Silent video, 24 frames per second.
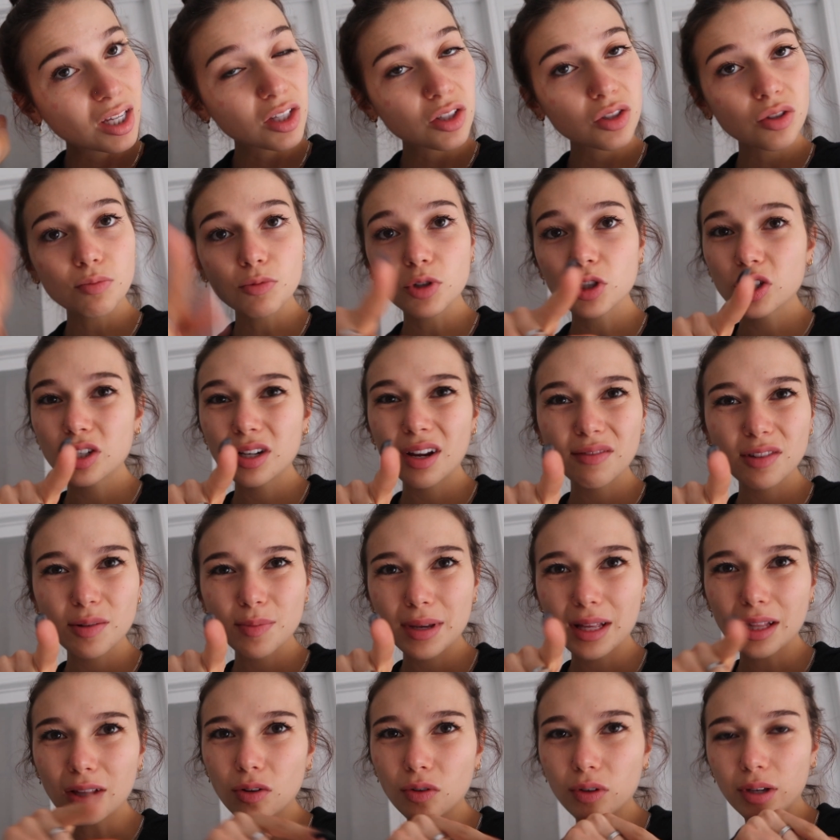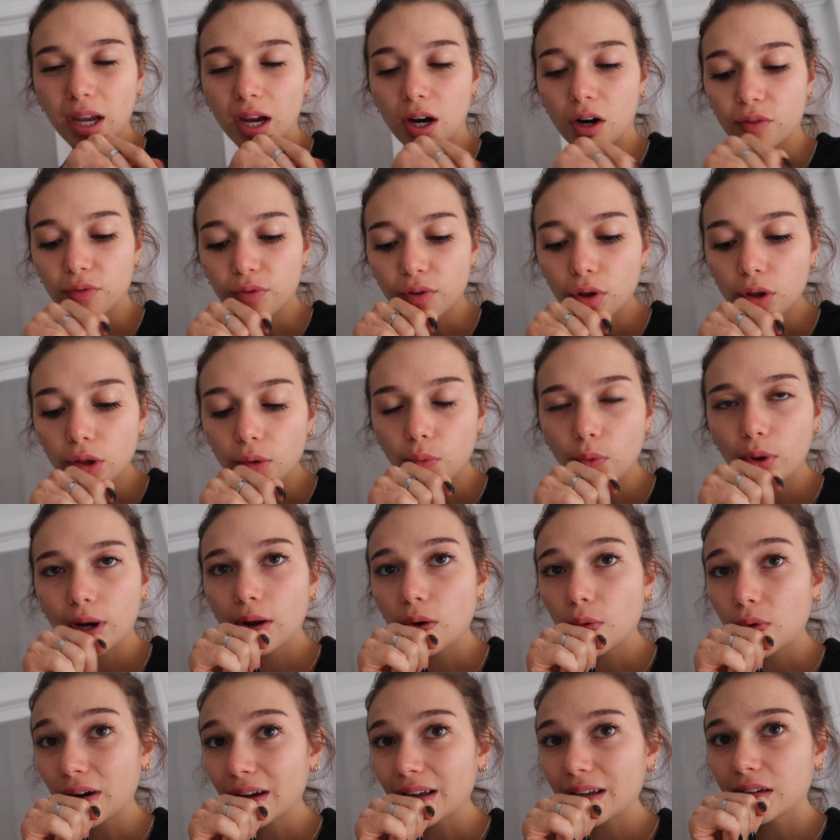So I'm just gonna have to be a little careful when
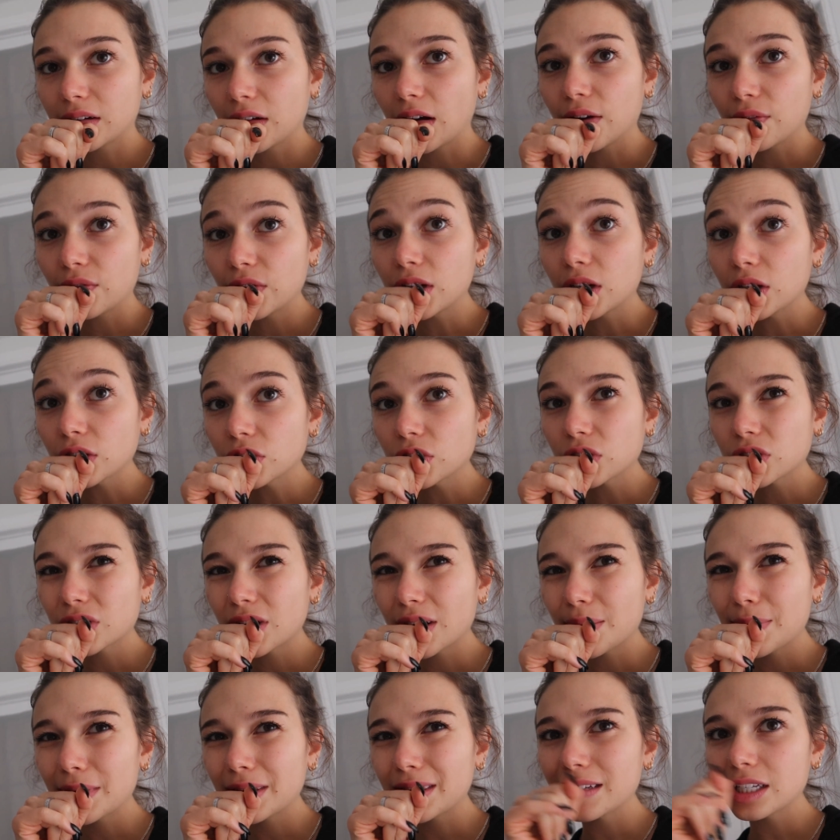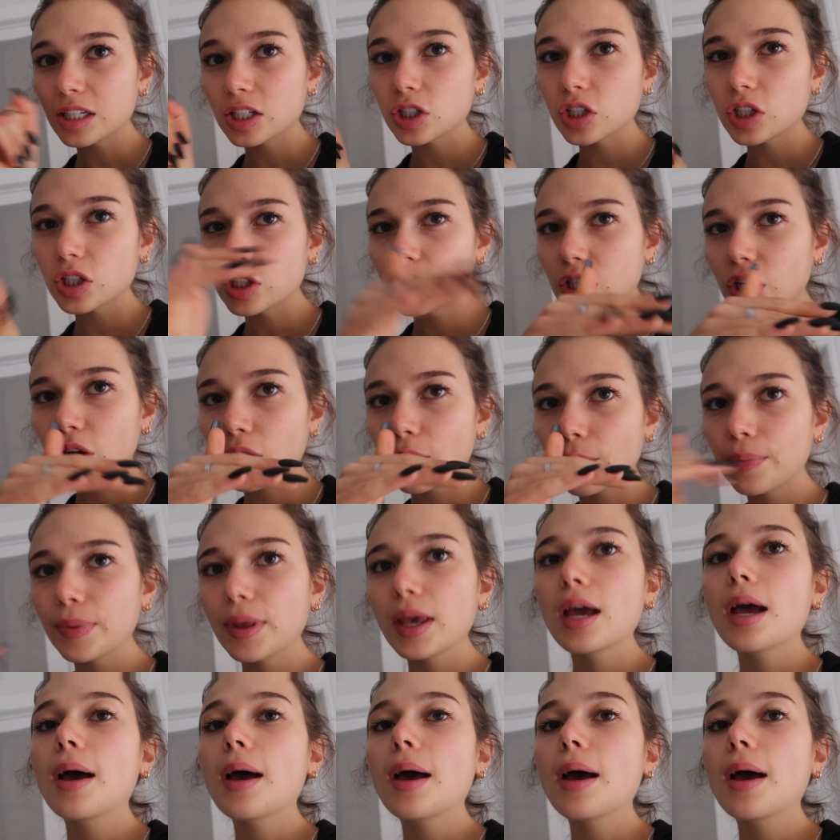I work at Coffee Culture scrubbing the dishes, you know?